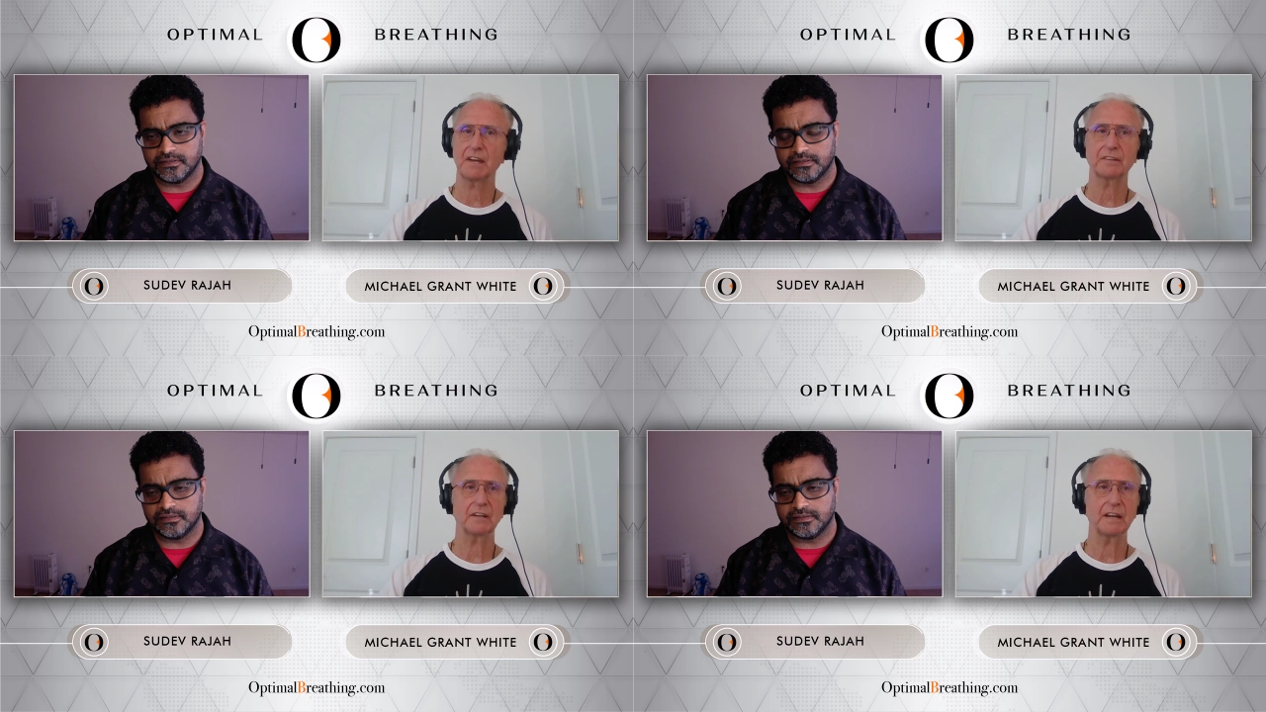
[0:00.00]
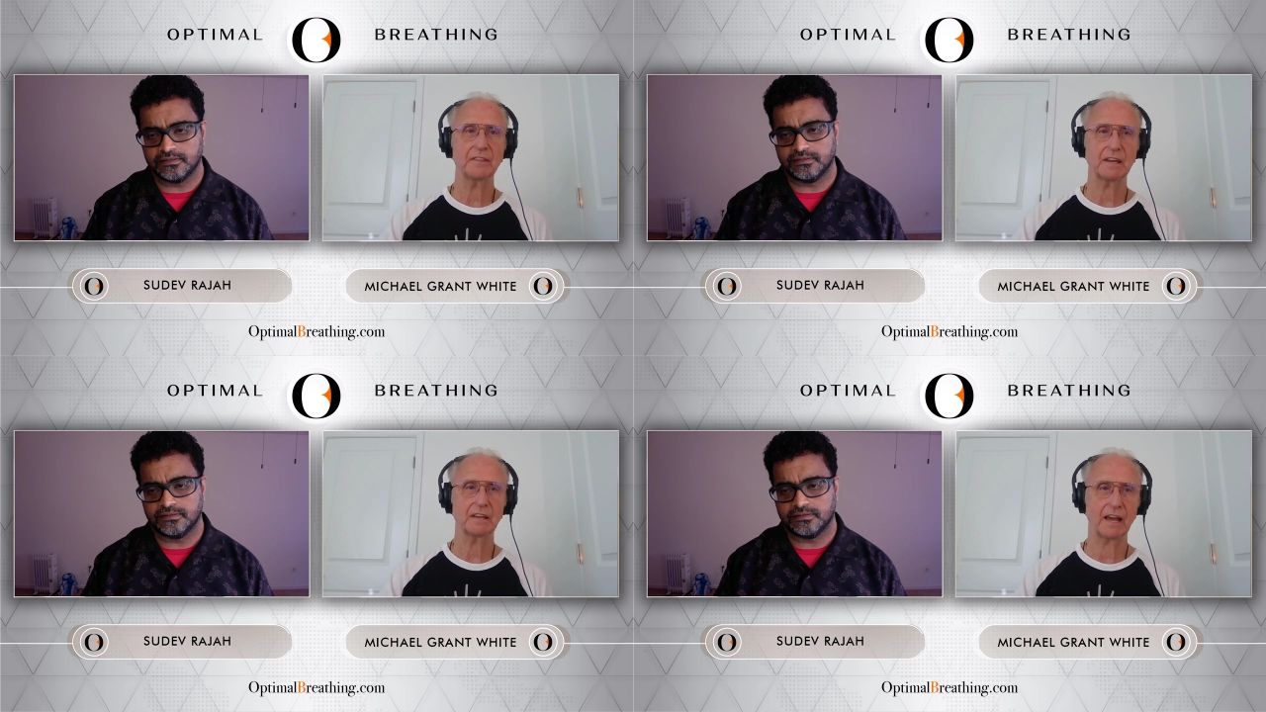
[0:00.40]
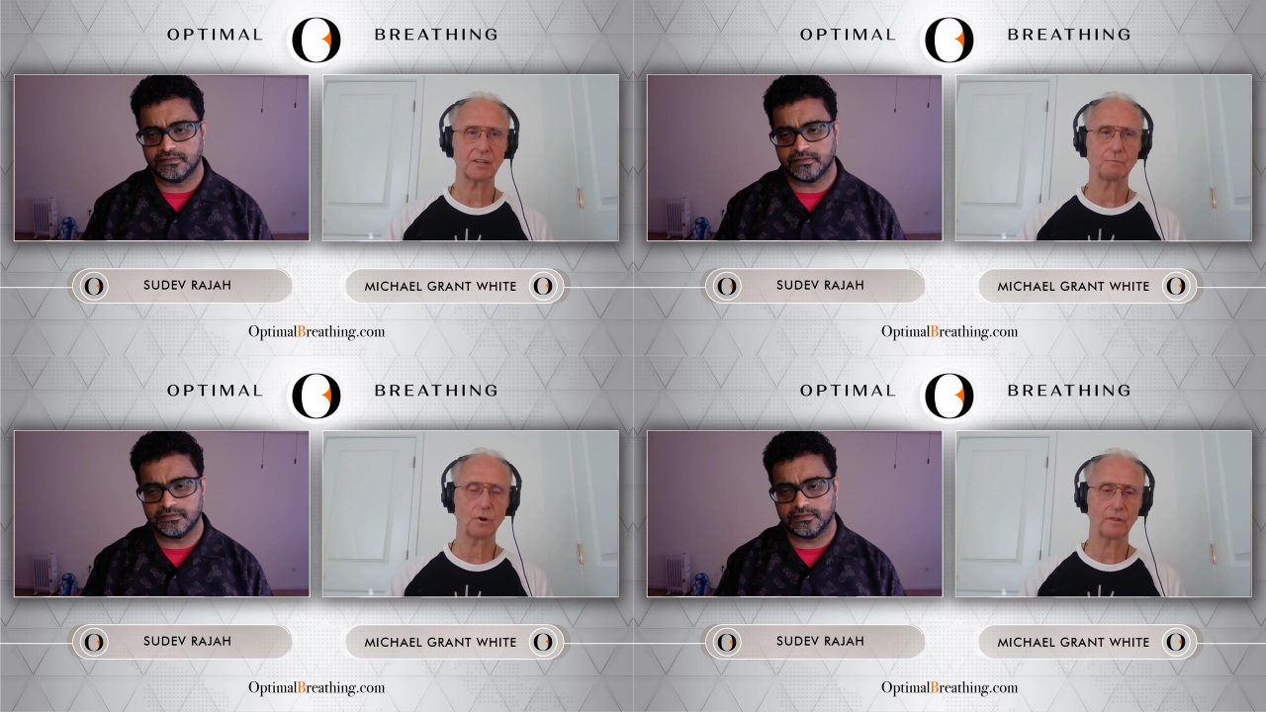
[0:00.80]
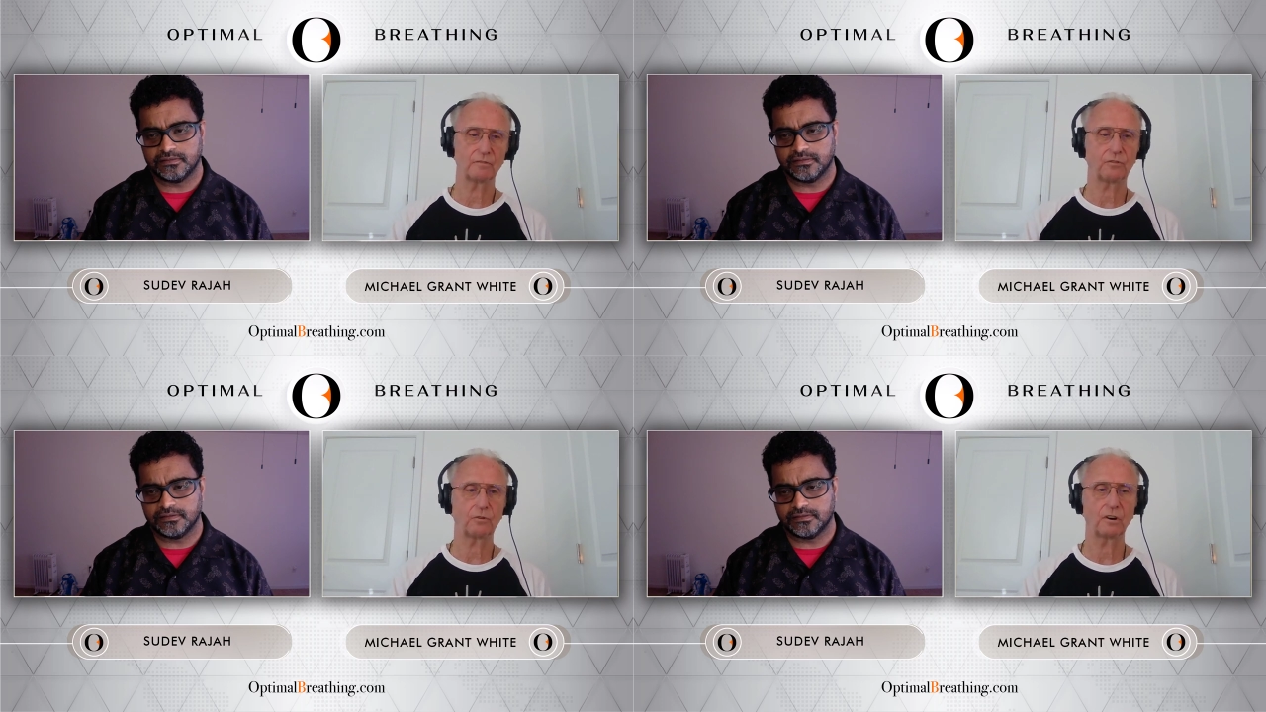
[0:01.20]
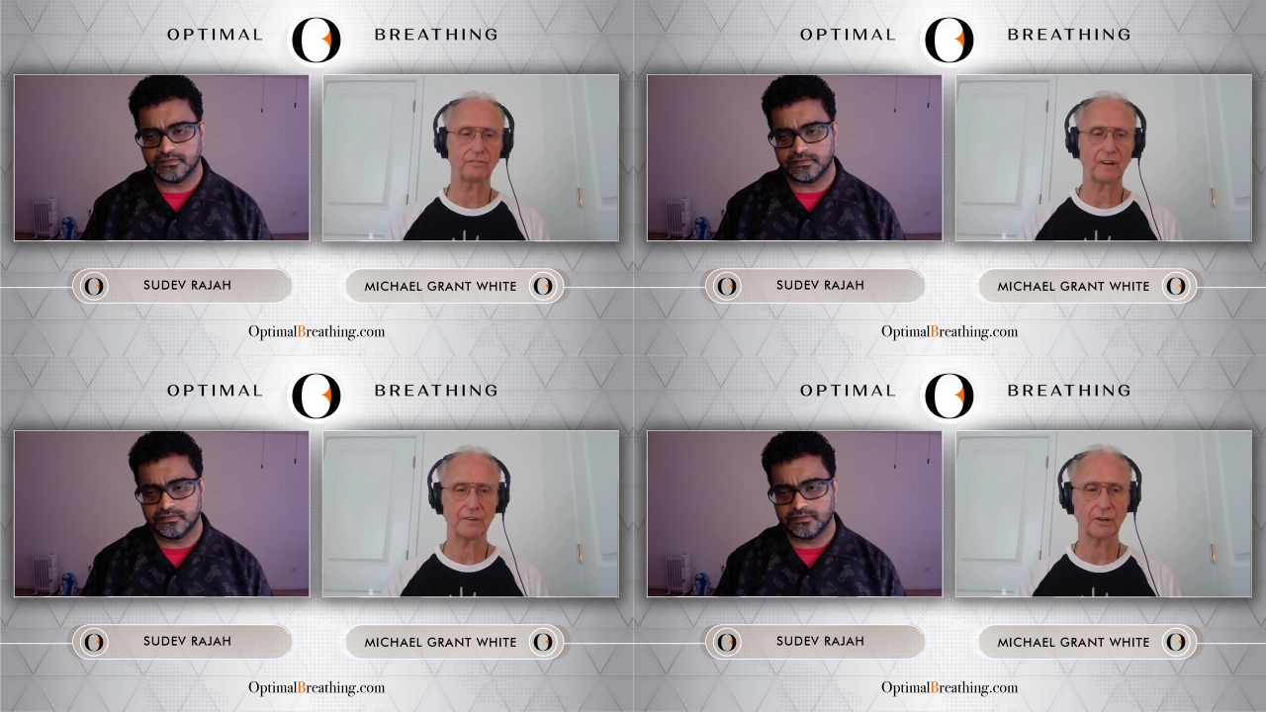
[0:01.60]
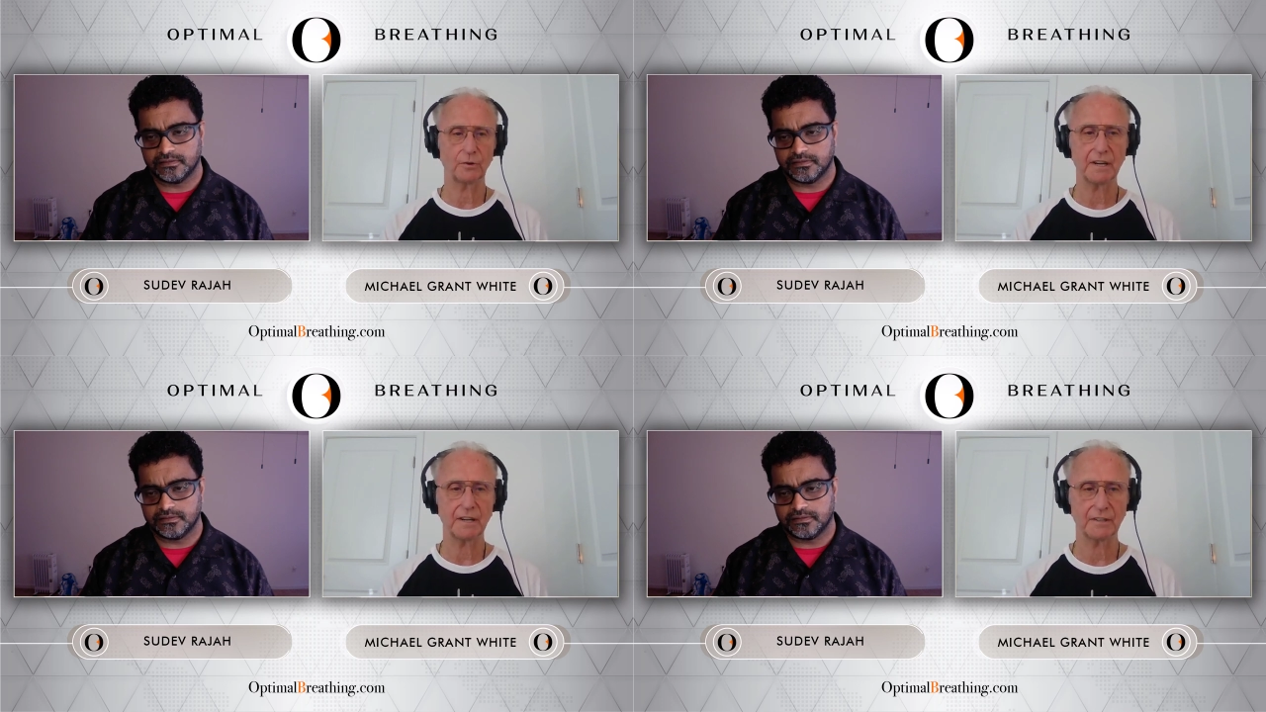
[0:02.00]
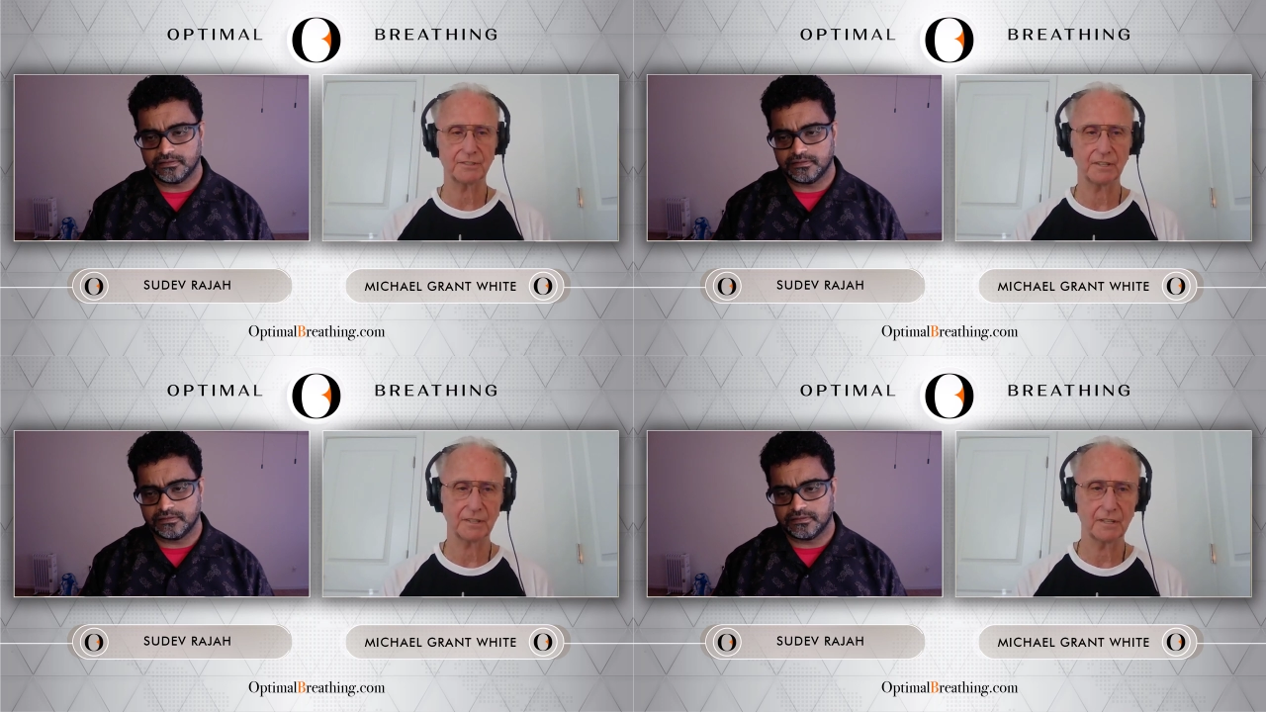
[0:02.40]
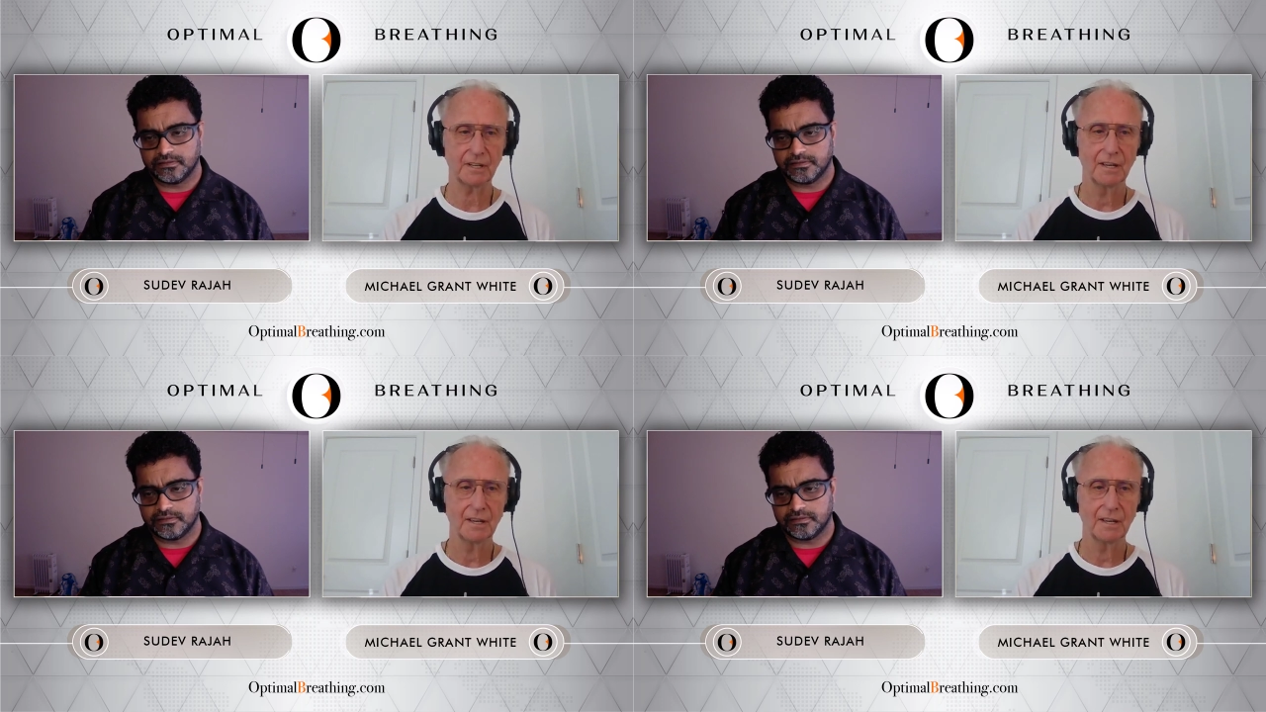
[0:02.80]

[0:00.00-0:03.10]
Speaker 1: think that anything that has more than four or five ingredients is it,